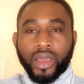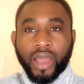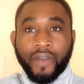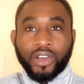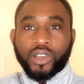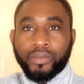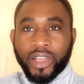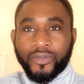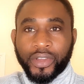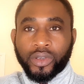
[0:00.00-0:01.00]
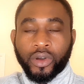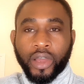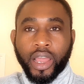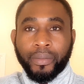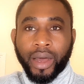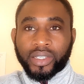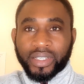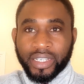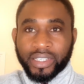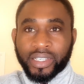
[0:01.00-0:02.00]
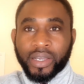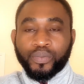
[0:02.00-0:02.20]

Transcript: I've also made video about this